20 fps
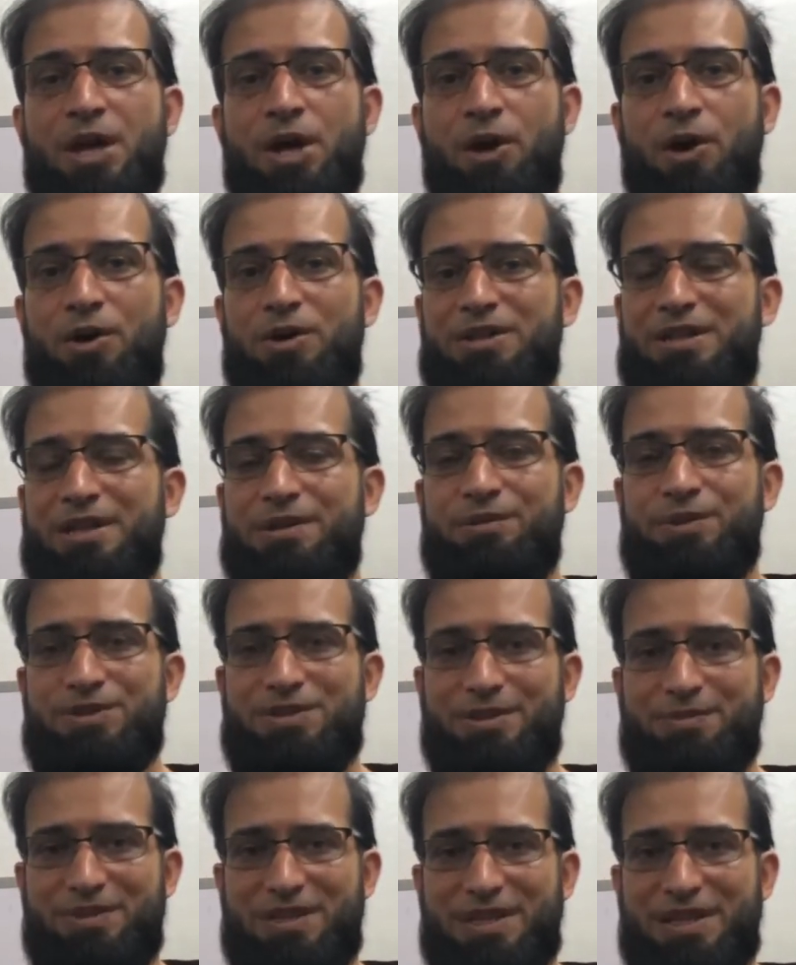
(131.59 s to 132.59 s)
or there was
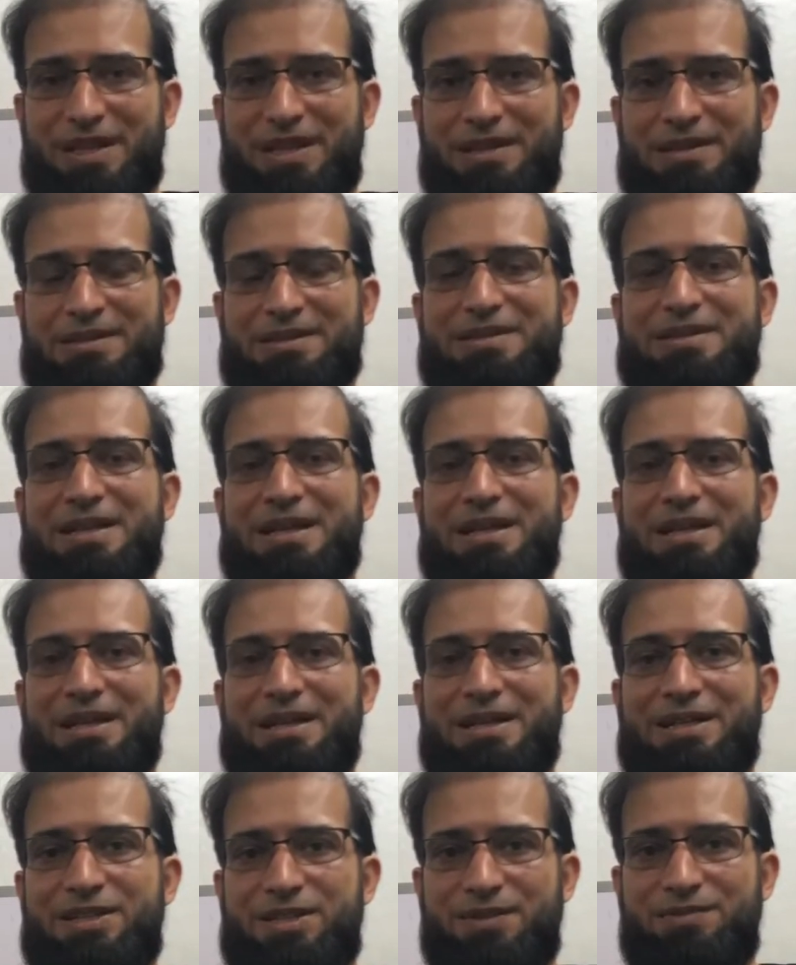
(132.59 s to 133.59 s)
something else
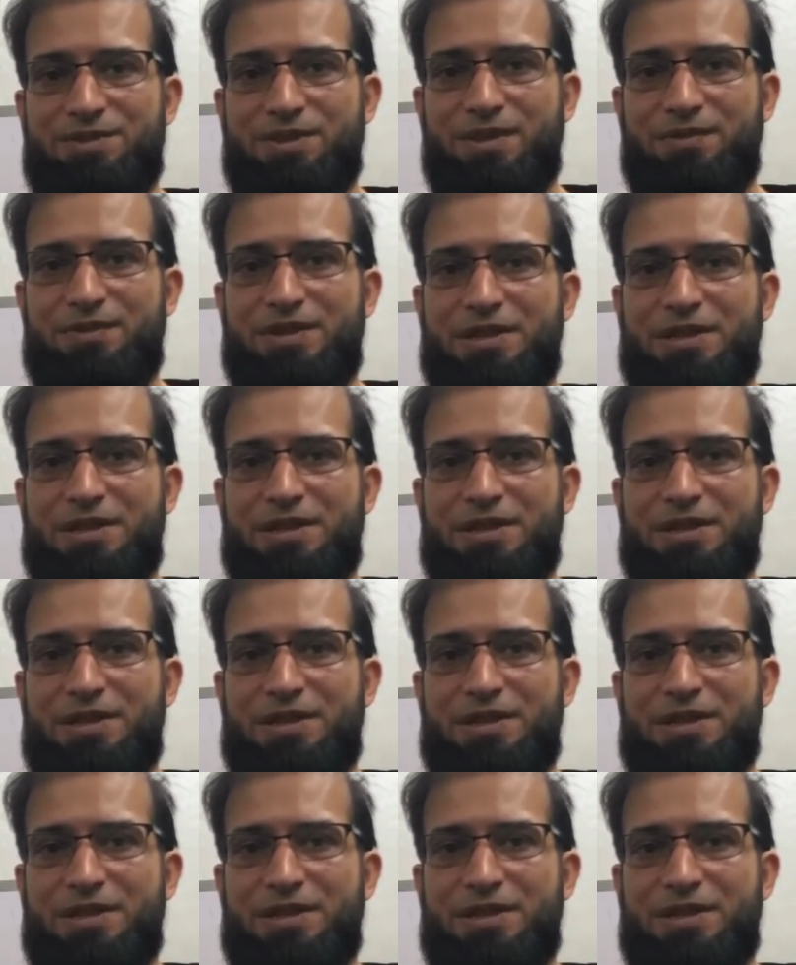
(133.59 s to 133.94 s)
in terms of